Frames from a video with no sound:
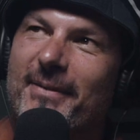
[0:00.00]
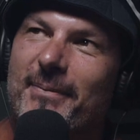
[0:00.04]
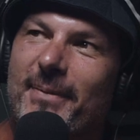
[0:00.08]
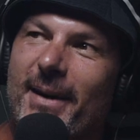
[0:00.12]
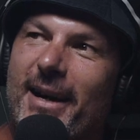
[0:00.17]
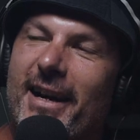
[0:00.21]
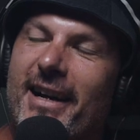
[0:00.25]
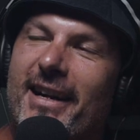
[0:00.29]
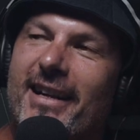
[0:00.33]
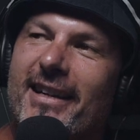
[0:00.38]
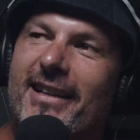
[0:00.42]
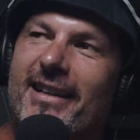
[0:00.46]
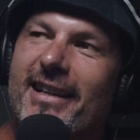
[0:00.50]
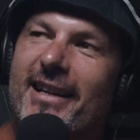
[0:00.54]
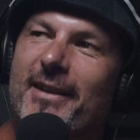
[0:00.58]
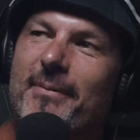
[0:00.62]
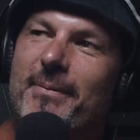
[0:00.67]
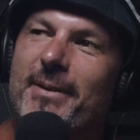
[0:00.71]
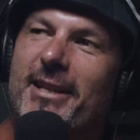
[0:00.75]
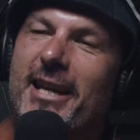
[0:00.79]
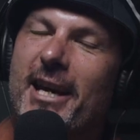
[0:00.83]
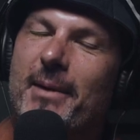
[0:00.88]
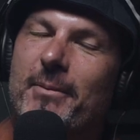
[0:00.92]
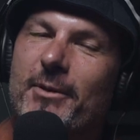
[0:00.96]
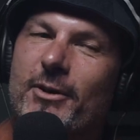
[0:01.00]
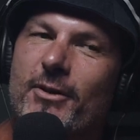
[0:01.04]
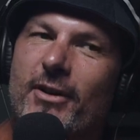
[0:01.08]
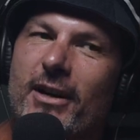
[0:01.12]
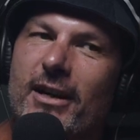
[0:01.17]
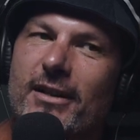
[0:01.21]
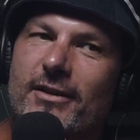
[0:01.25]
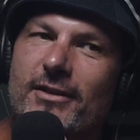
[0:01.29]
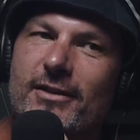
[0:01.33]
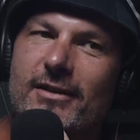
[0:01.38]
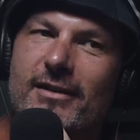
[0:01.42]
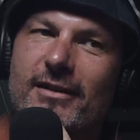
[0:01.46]
but it became a
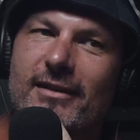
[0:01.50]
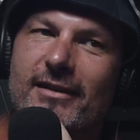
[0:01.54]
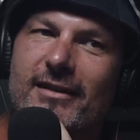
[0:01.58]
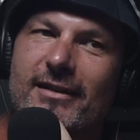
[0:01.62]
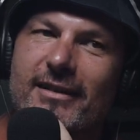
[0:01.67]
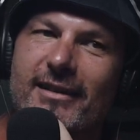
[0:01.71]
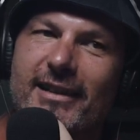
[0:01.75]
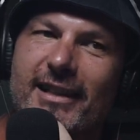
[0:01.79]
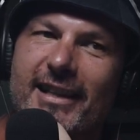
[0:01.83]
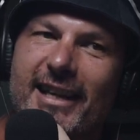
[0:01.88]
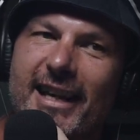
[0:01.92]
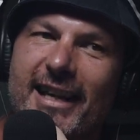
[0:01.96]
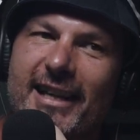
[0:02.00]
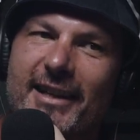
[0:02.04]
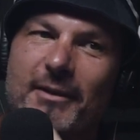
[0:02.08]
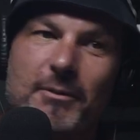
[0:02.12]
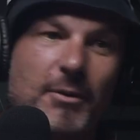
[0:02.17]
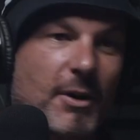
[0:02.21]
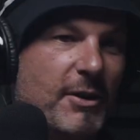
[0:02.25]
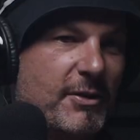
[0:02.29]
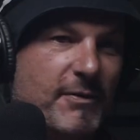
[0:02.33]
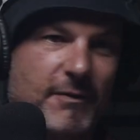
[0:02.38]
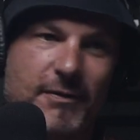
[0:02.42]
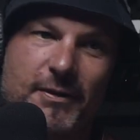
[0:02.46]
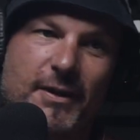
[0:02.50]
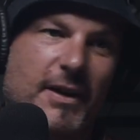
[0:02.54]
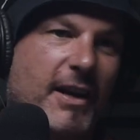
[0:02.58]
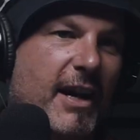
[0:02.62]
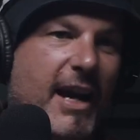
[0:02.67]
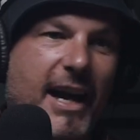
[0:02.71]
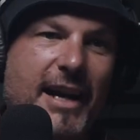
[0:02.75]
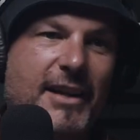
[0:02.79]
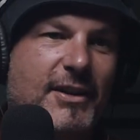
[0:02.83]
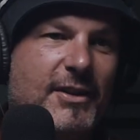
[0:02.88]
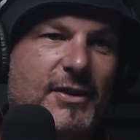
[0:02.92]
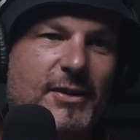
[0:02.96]
crutch. Again, it wasn't for
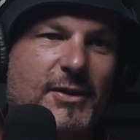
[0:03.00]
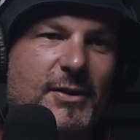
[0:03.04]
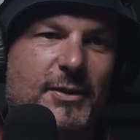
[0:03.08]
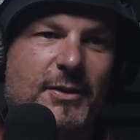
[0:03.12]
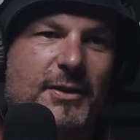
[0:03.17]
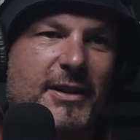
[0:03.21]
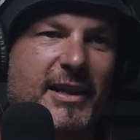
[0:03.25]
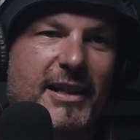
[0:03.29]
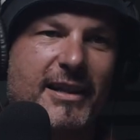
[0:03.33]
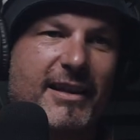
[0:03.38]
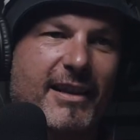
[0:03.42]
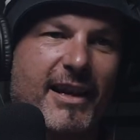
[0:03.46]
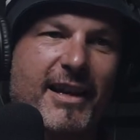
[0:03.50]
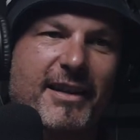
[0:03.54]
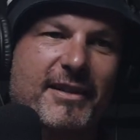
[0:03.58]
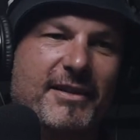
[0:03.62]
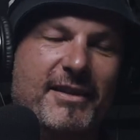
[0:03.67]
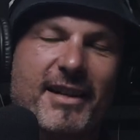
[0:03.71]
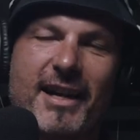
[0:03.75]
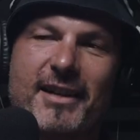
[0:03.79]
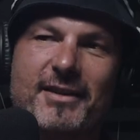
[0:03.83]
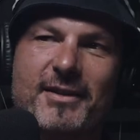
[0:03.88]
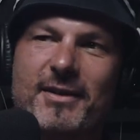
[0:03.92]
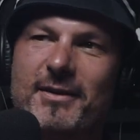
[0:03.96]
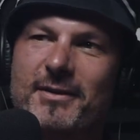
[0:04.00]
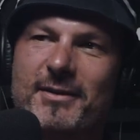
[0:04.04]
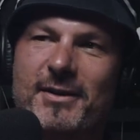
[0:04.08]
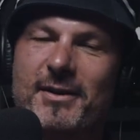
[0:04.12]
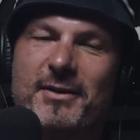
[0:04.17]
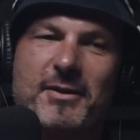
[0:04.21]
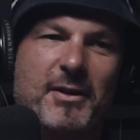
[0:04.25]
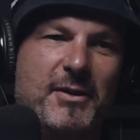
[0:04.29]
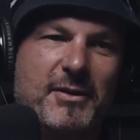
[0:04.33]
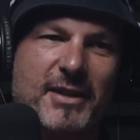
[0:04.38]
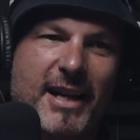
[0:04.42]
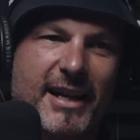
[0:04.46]
ages or anything. I hadn't touched it
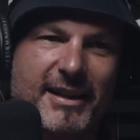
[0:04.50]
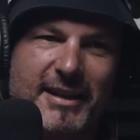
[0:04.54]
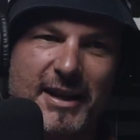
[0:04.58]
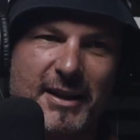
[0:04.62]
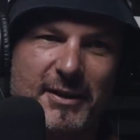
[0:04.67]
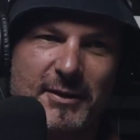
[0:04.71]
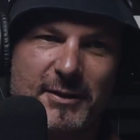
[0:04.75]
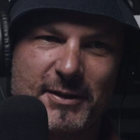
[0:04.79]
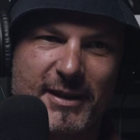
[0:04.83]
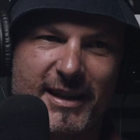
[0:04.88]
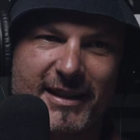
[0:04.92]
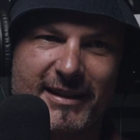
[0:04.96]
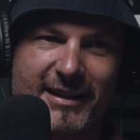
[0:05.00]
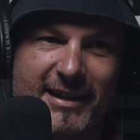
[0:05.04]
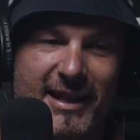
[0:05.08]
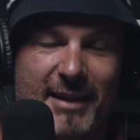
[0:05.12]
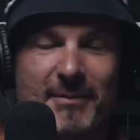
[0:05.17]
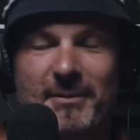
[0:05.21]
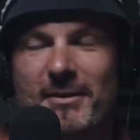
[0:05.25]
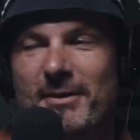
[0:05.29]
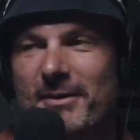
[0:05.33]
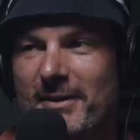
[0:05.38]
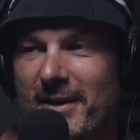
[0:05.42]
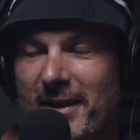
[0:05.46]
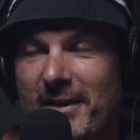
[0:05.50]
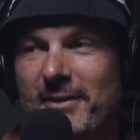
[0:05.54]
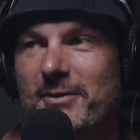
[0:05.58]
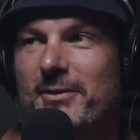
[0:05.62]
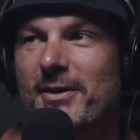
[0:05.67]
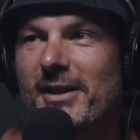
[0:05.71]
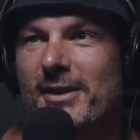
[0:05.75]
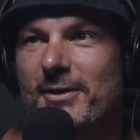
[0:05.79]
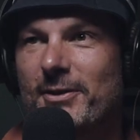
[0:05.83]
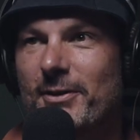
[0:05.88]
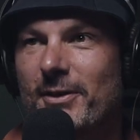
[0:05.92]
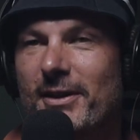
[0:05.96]
since I was 18 or something. I
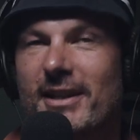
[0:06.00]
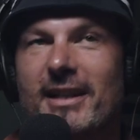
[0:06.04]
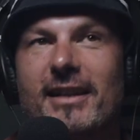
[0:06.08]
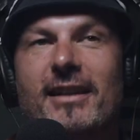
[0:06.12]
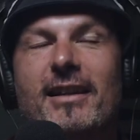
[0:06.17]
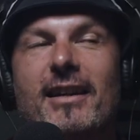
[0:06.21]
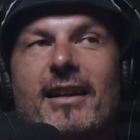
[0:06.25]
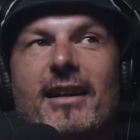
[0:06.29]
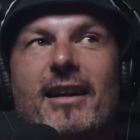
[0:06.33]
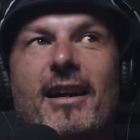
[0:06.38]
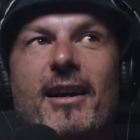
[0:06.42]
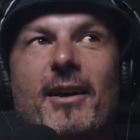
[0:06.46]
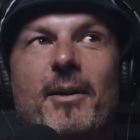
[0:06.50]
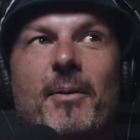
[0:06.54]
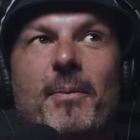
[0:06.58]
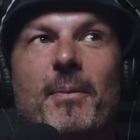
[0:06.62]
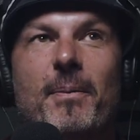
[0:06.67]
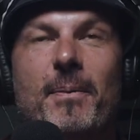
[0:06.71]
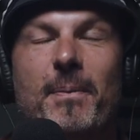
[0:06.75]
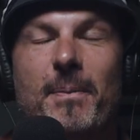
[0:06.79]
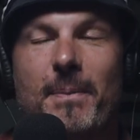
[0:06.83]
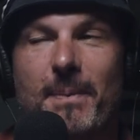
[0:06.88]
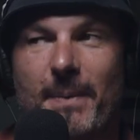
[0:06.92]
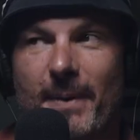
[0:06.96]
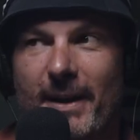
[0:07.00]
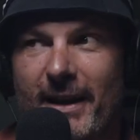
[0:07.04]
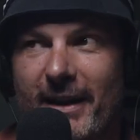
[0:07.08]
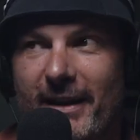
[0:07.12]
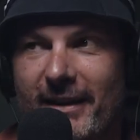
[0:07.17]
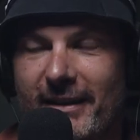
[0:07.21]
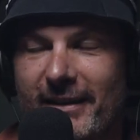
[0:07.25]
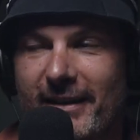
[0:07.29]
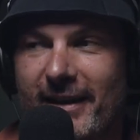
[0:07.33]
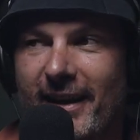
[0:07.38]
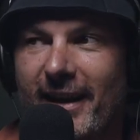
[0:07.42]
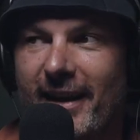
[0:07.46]
really enjoyed it.
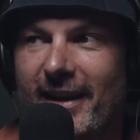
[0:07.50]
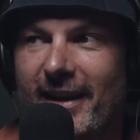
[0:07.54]
But